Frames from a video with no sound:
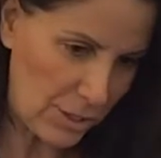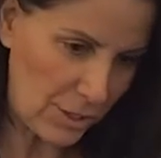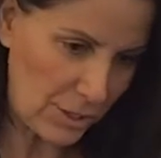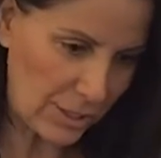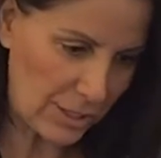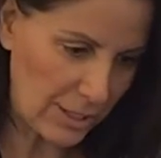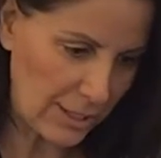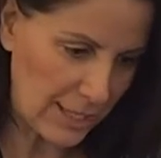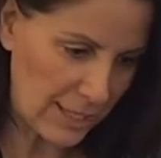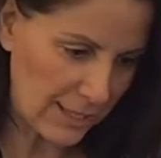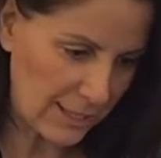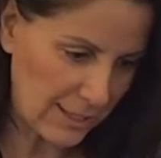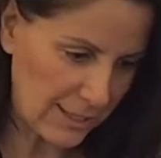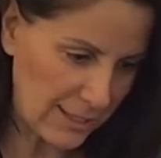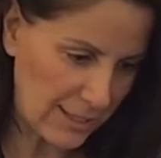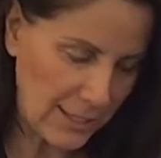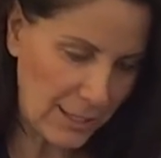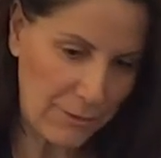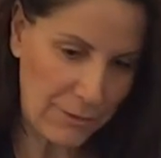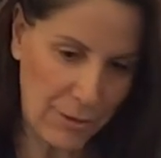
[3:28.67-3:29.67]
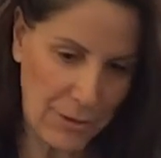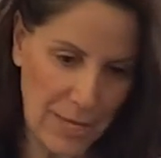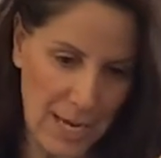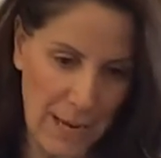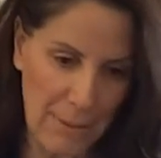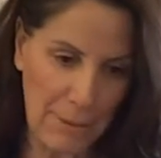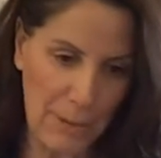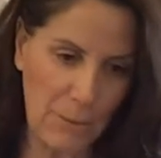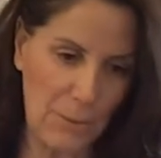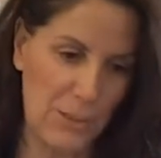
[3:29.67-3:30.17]
the colloidal silver, and now I'm
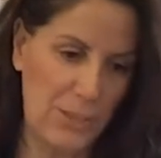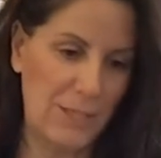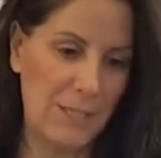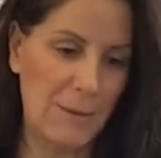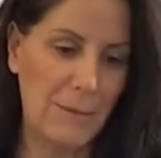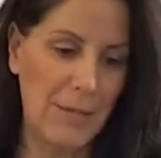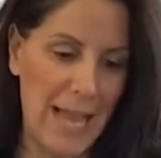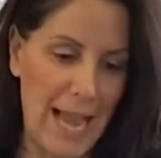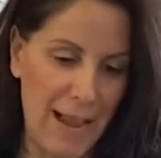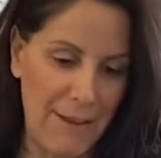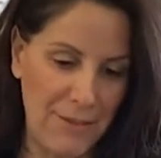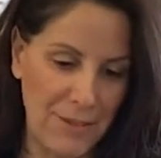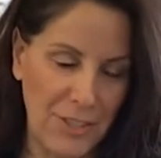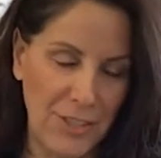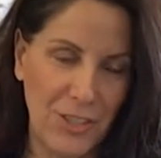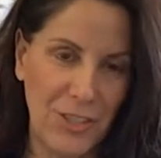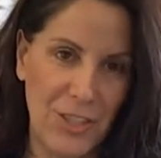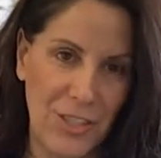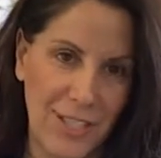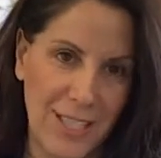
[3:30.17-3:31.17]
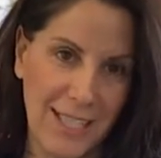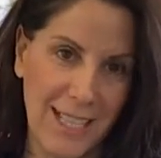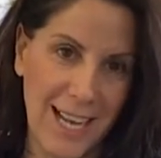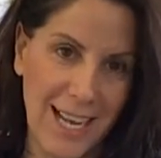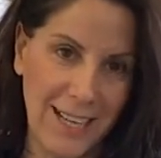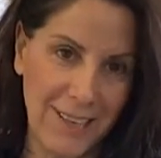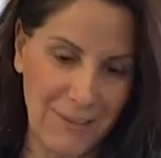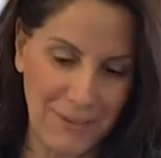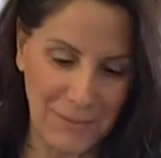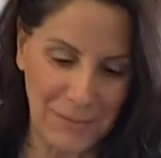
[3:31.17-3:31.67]
going to put some lavender just to kind
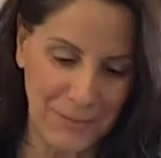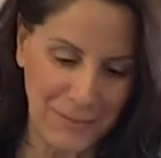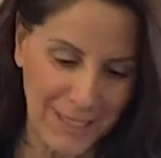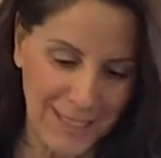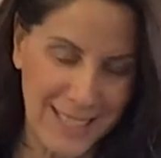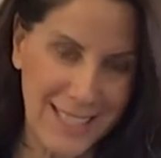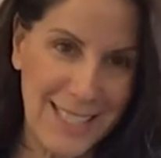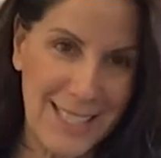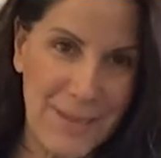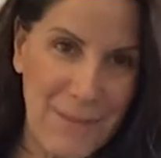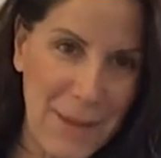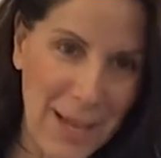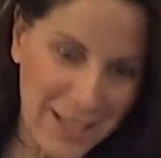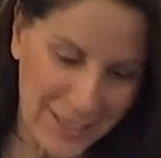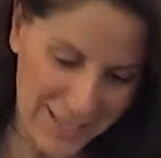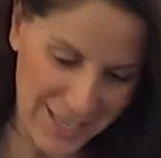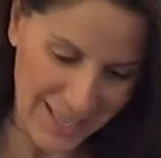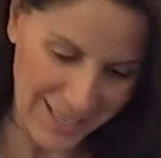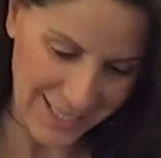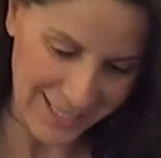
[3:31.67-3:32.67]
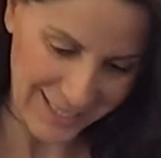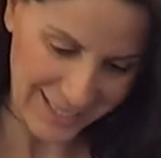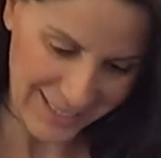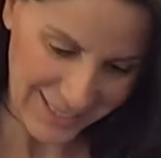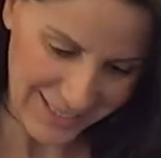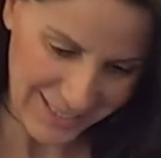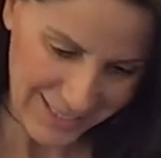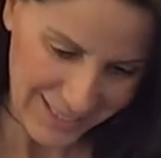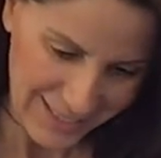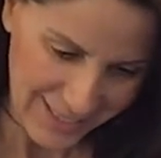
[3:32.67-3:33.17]
of smell nice.